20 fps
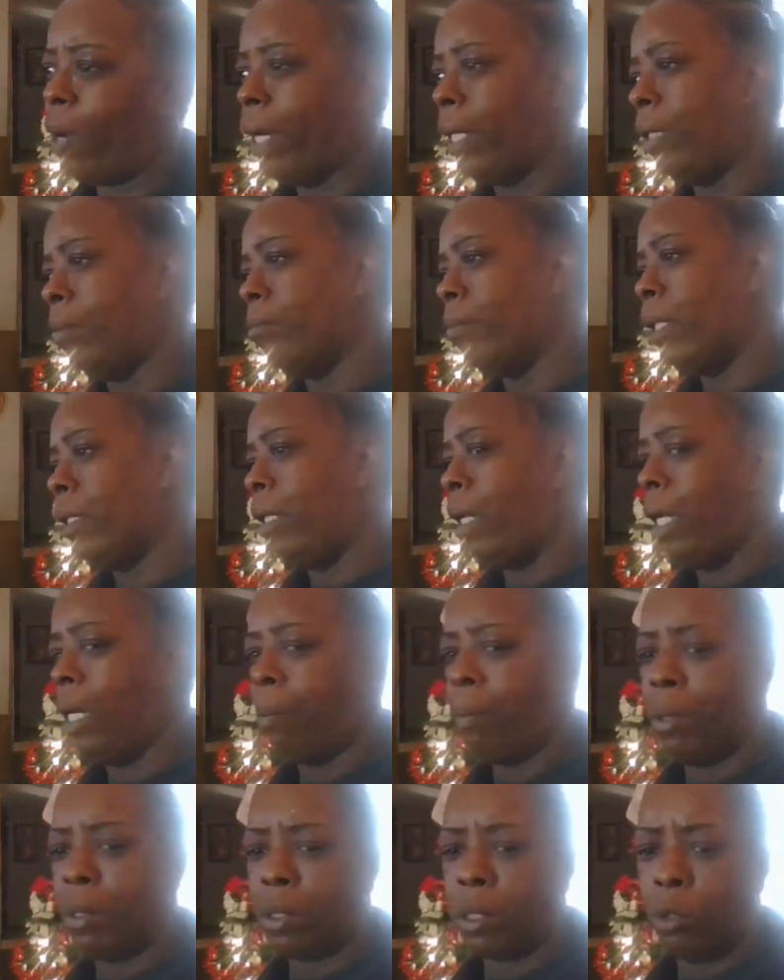fighting my
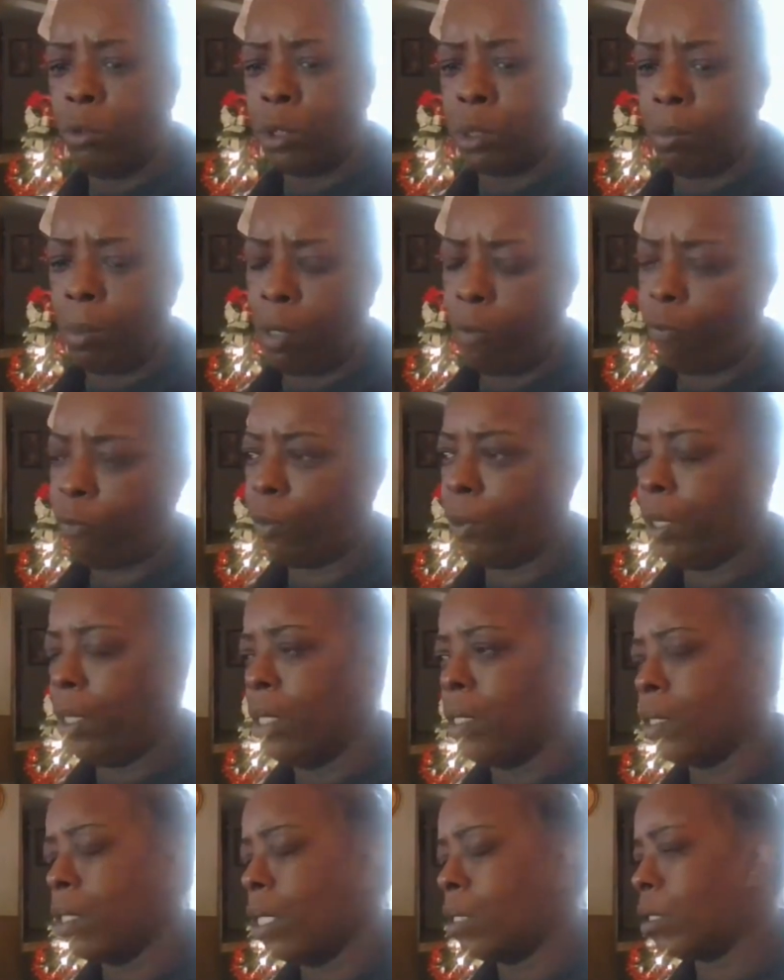neighbors, losing my
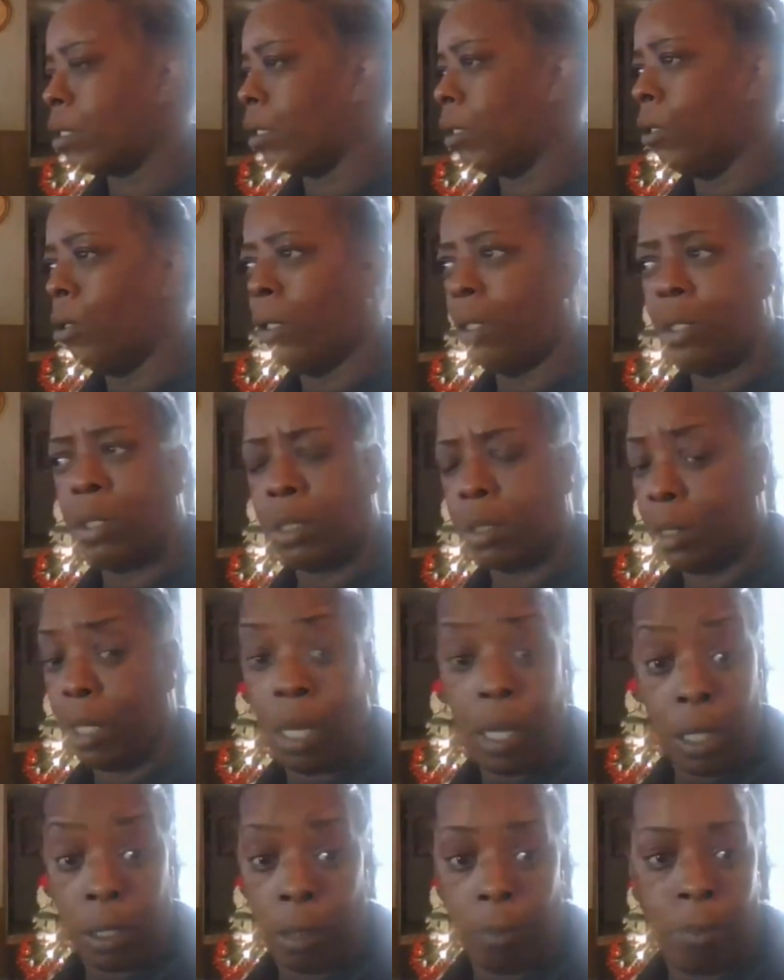friends. I said, Lord, this is
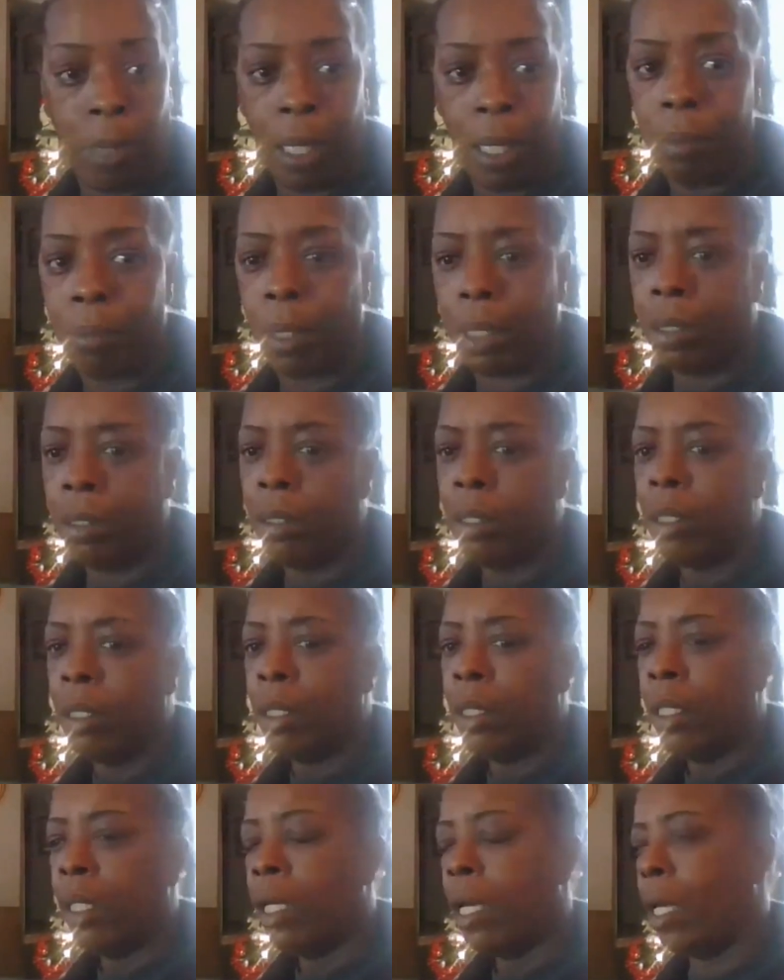not how you made me.
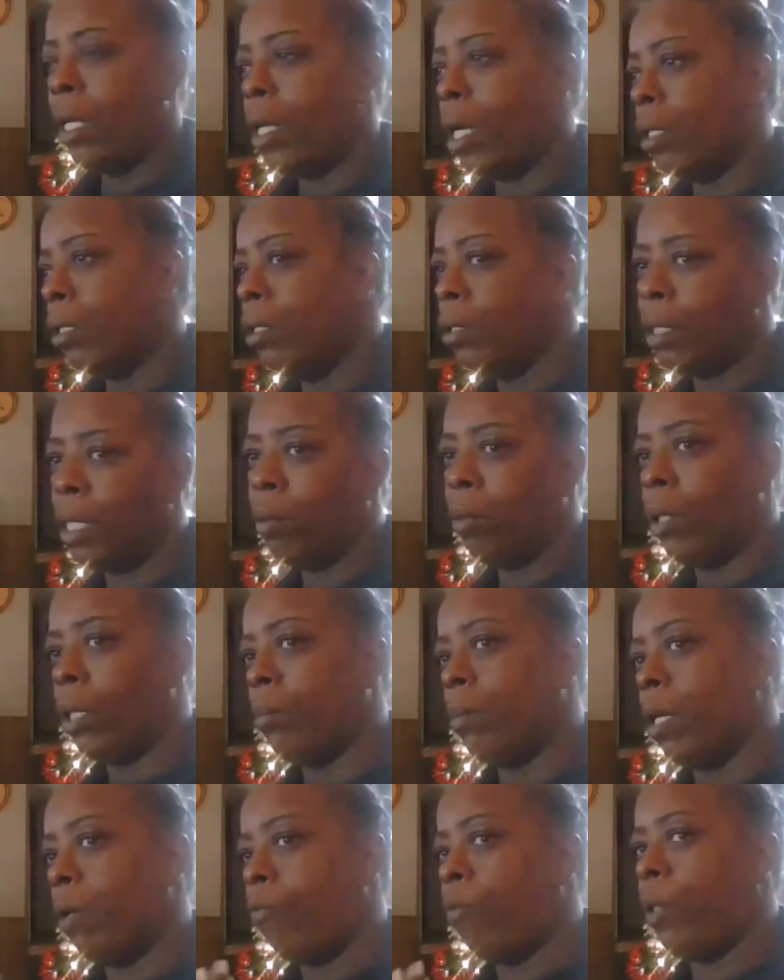And I looked at one
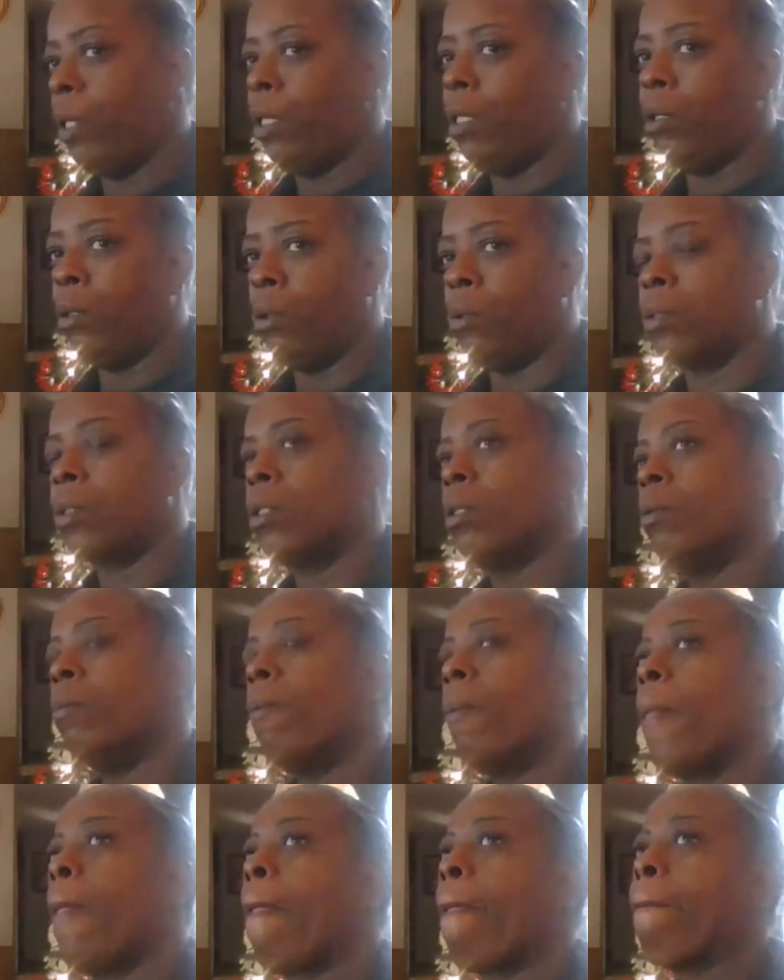of my videos.
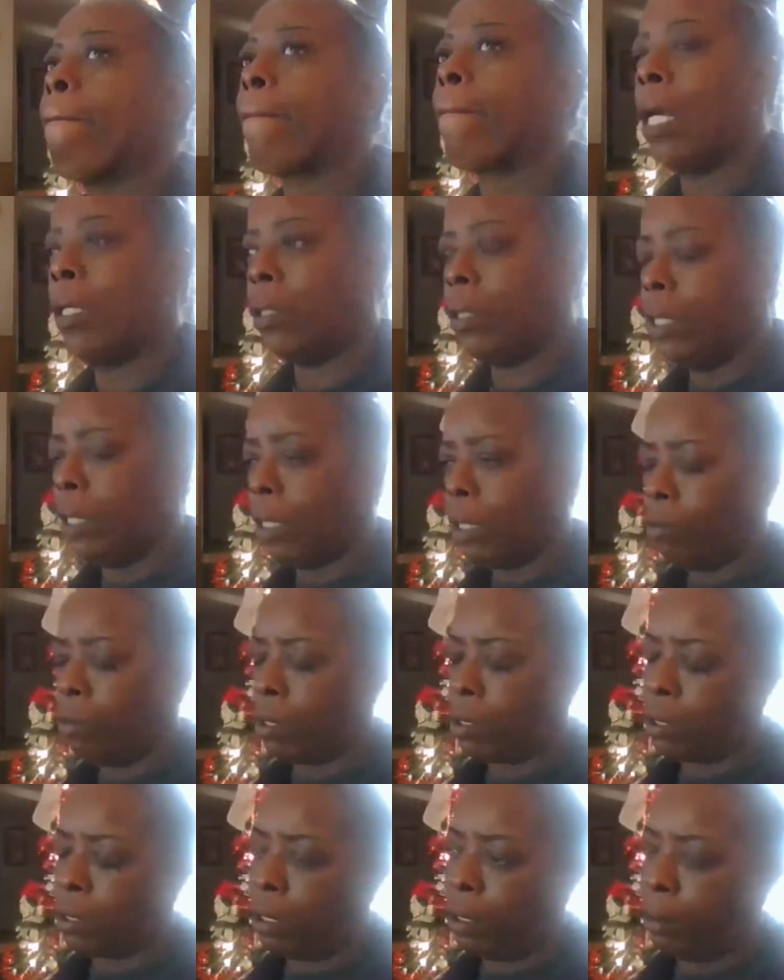I think it
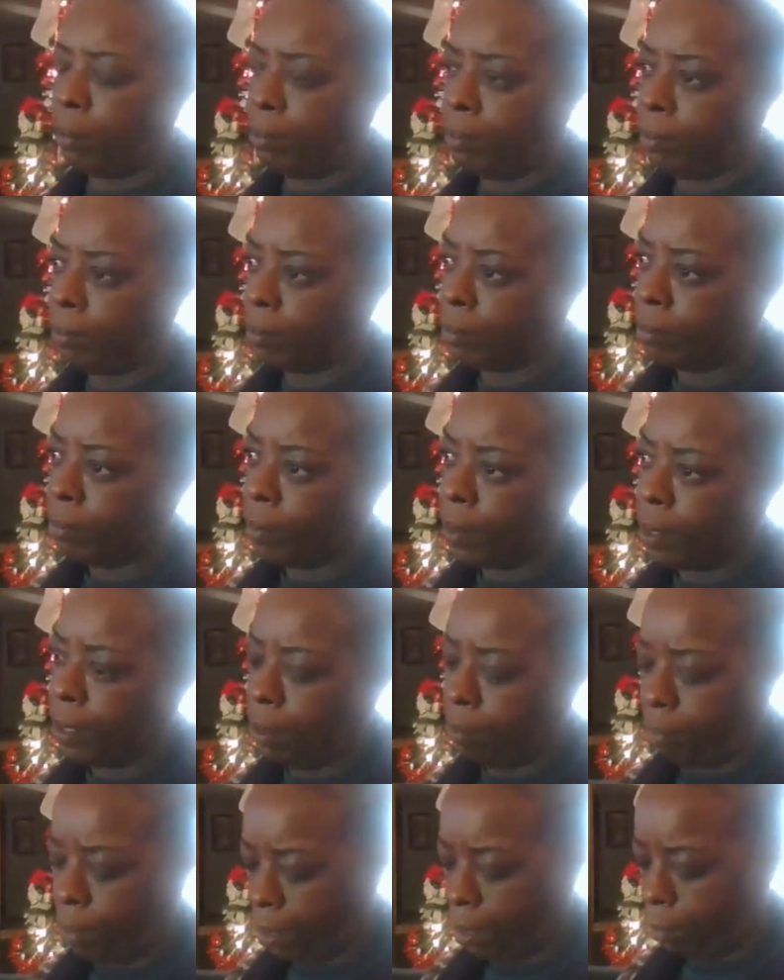was uh,
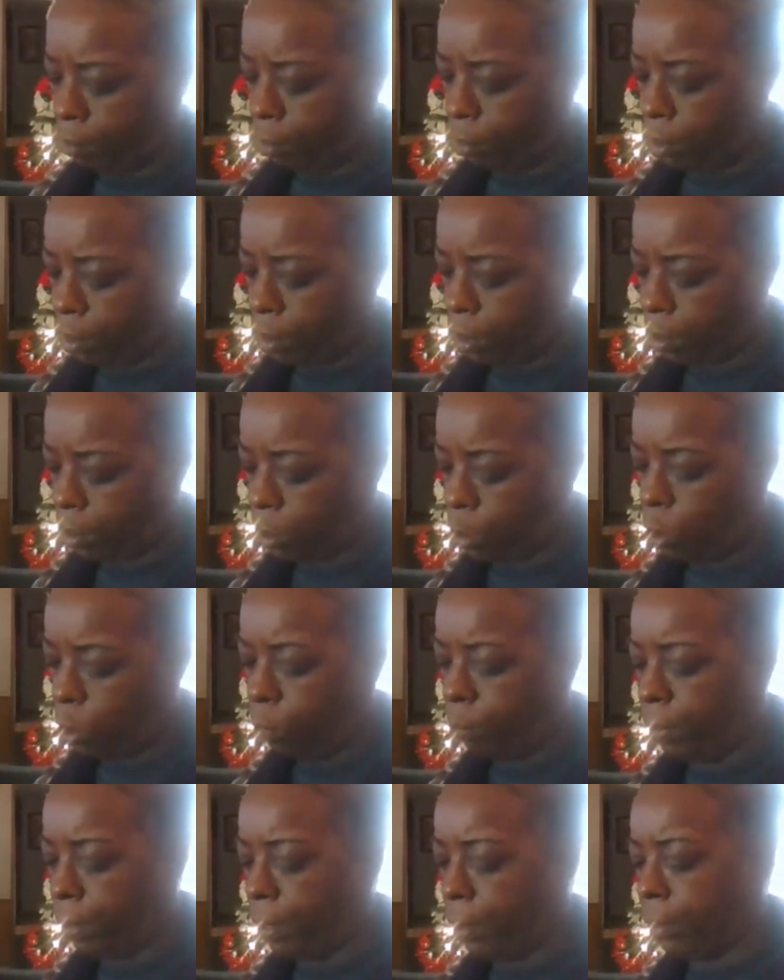Abandoned Boys that
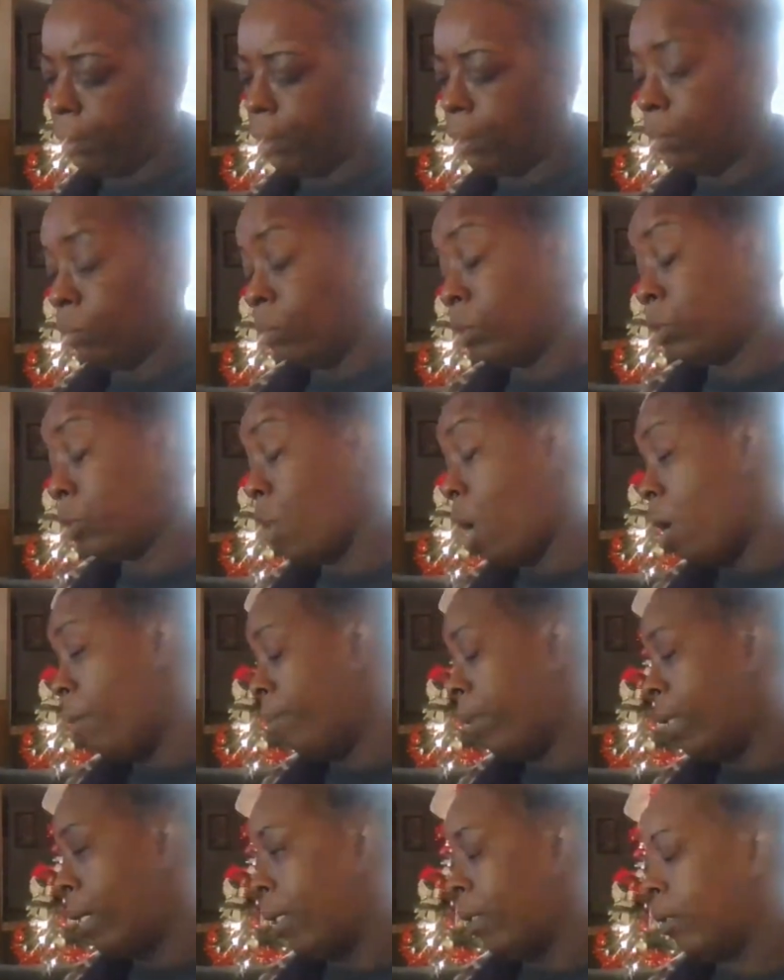told me,
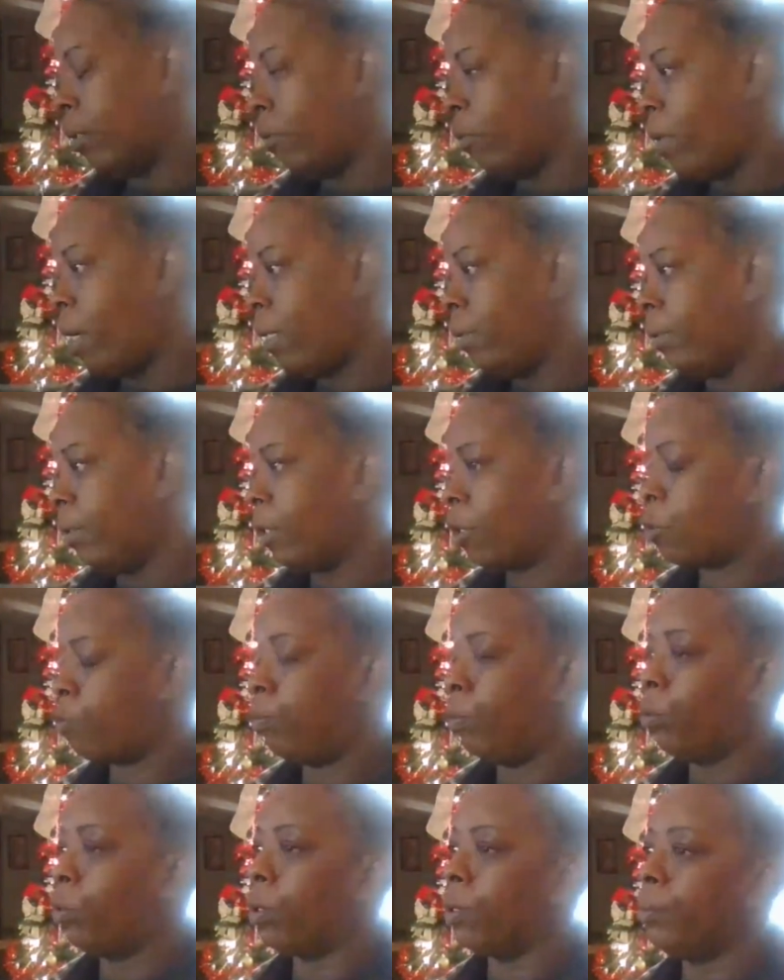taught me how to go out and
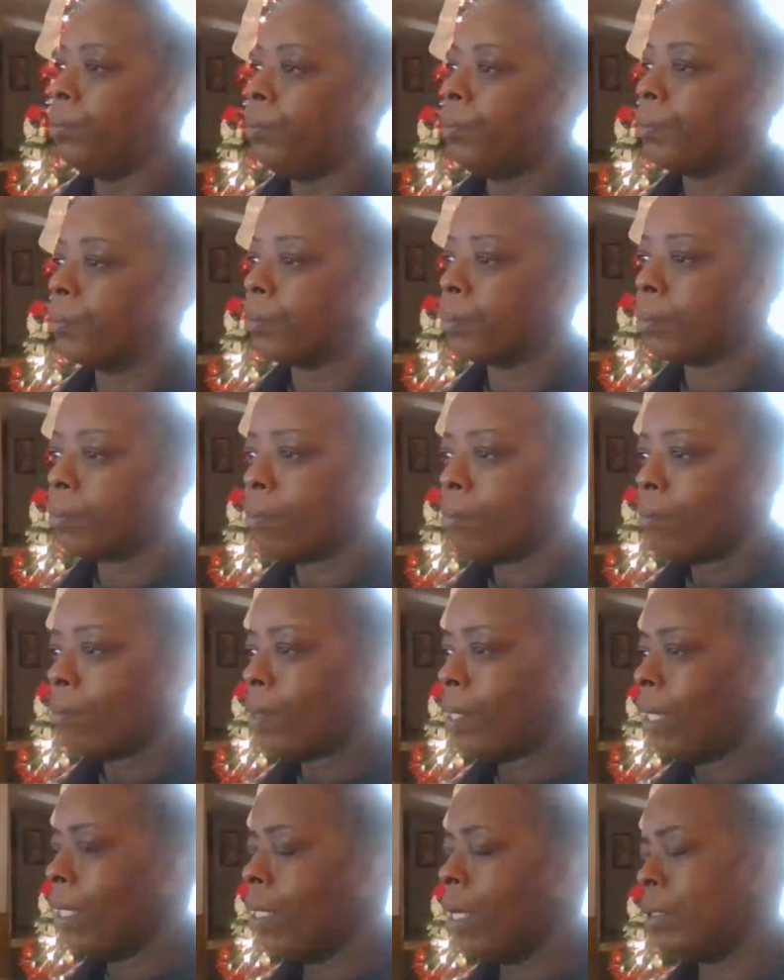explore.
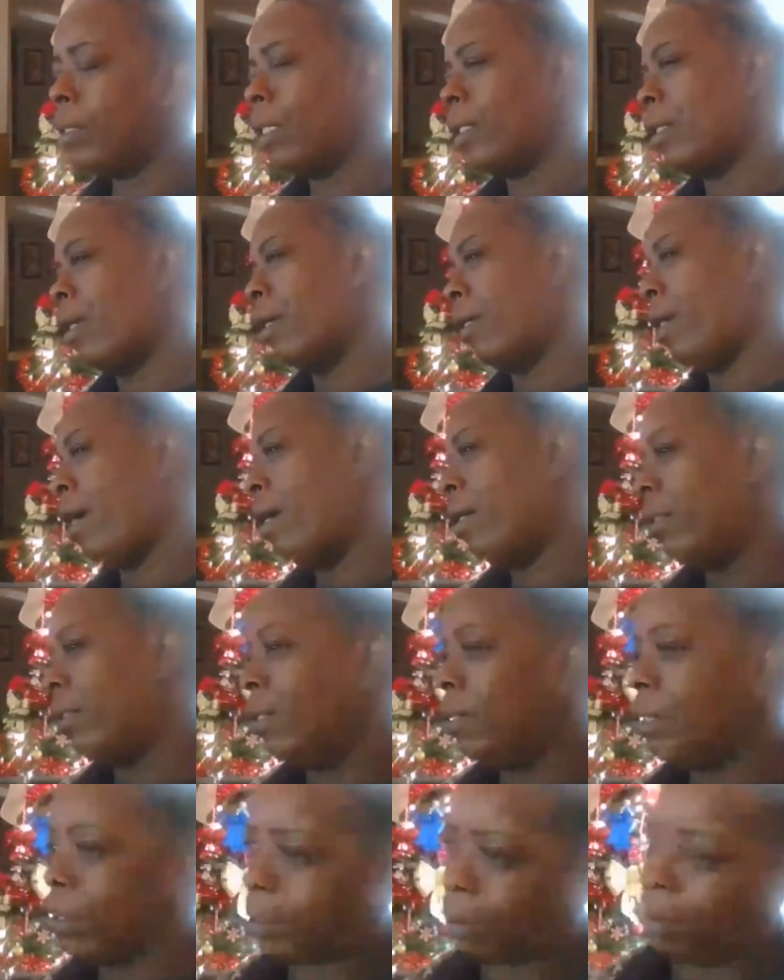I was like, I got
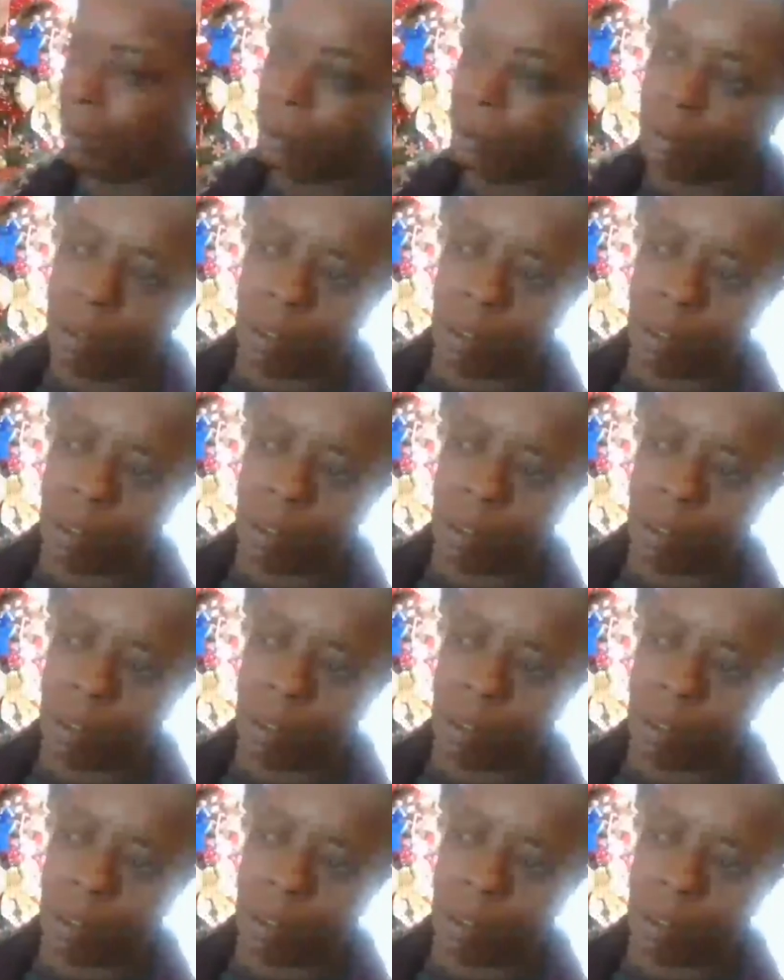this,